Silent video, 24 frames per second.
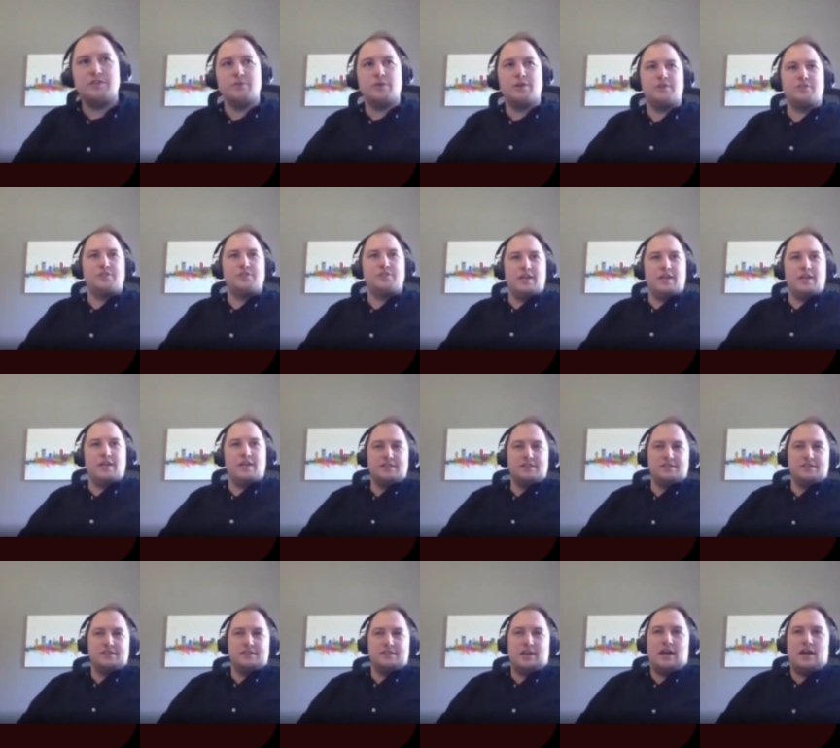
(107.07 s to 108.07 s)
what you're saying is,
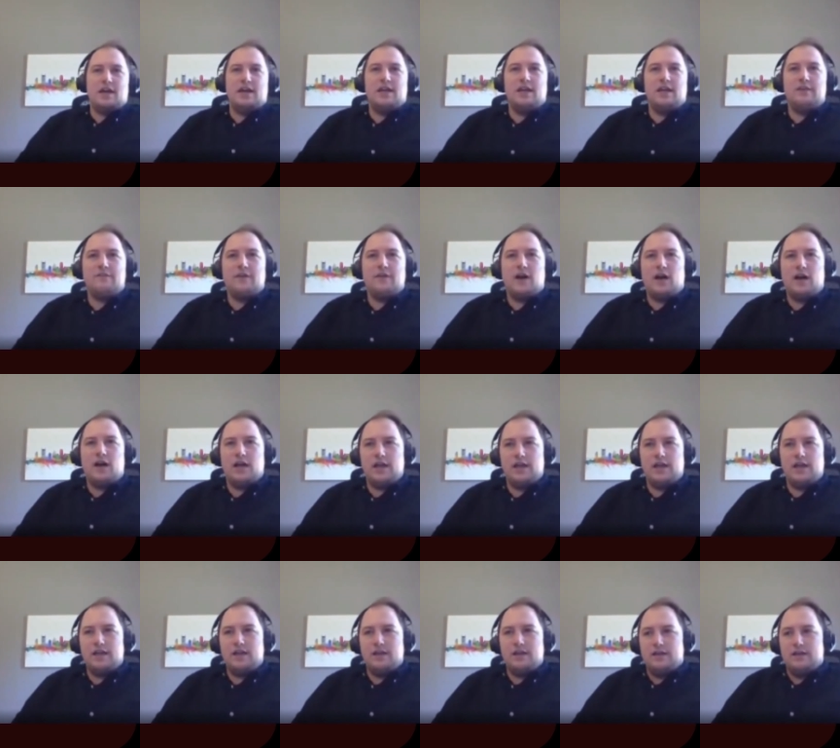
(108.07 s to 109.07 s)
is i if
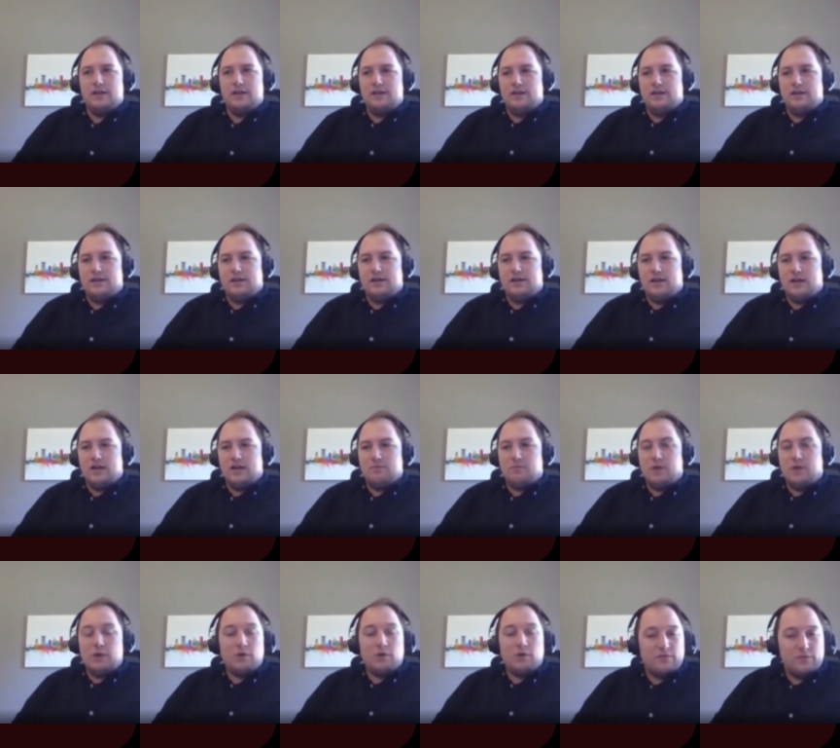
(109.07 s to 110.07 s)
i uh,
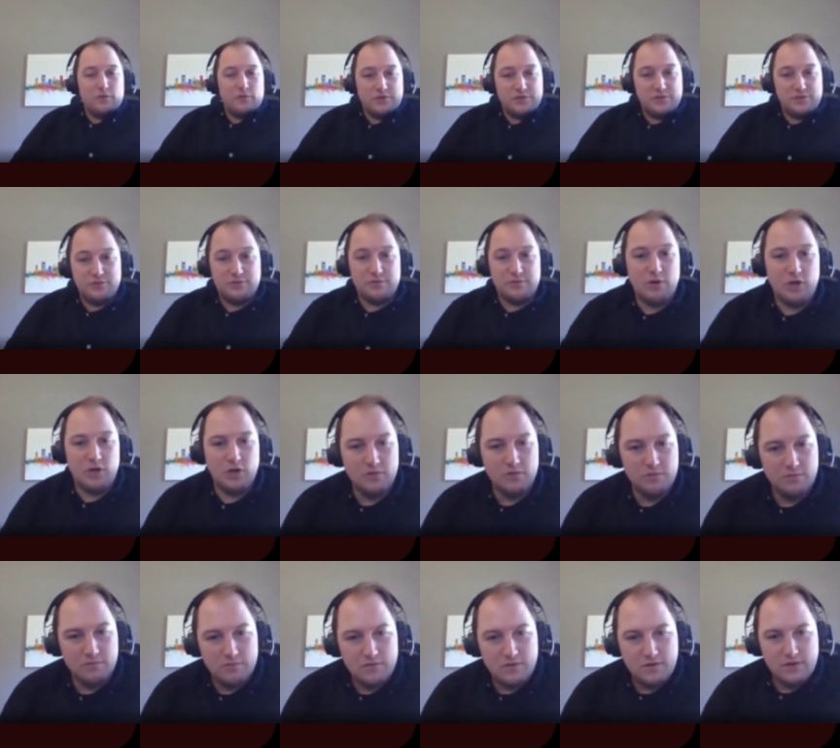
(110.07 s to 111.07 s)
my workforce is
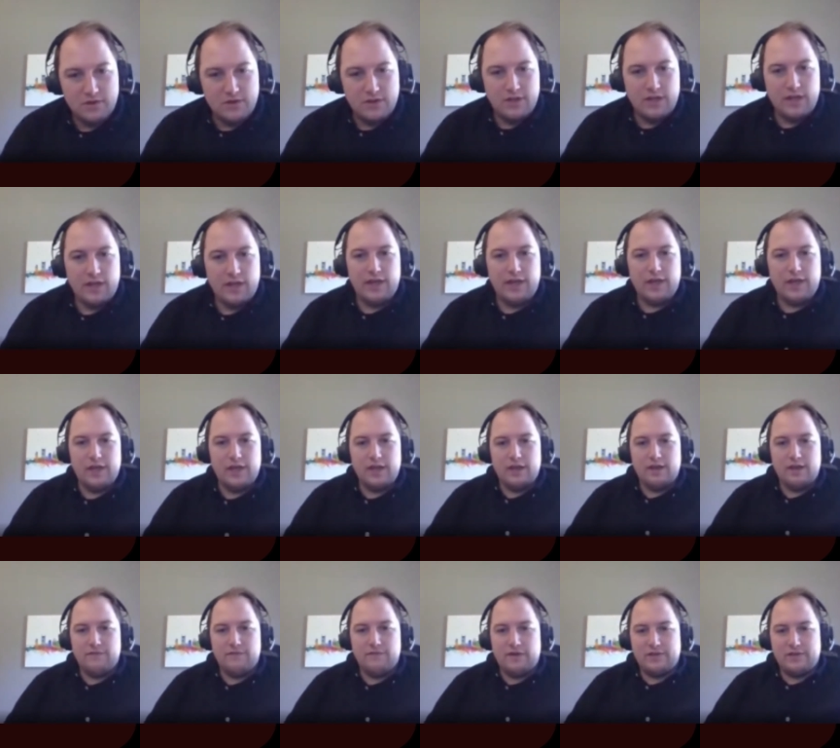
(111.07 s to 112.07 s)
remote
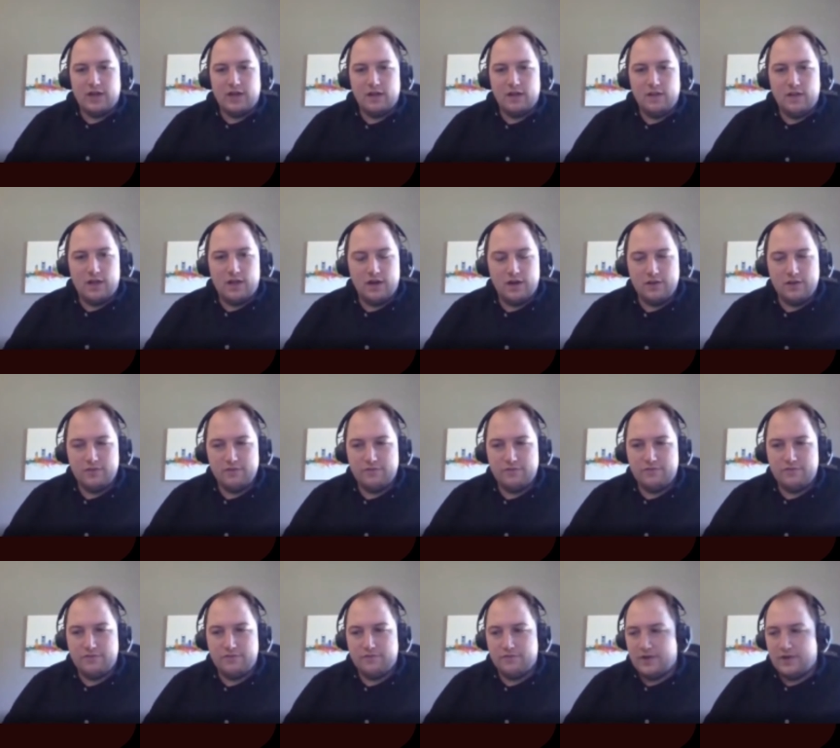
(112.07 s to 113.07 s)
and if I've got a lot of
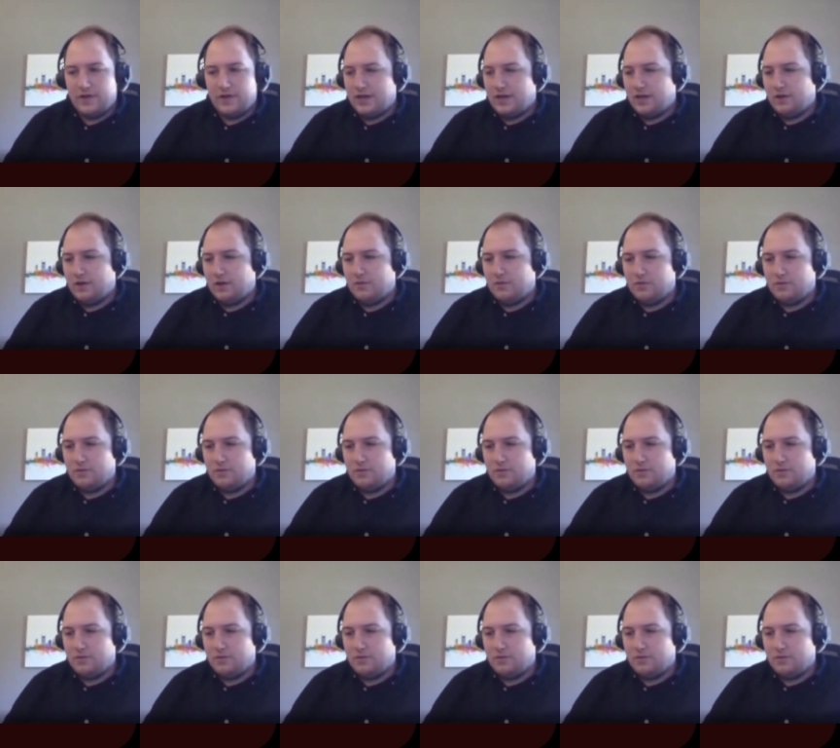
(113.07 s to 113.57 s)
uh,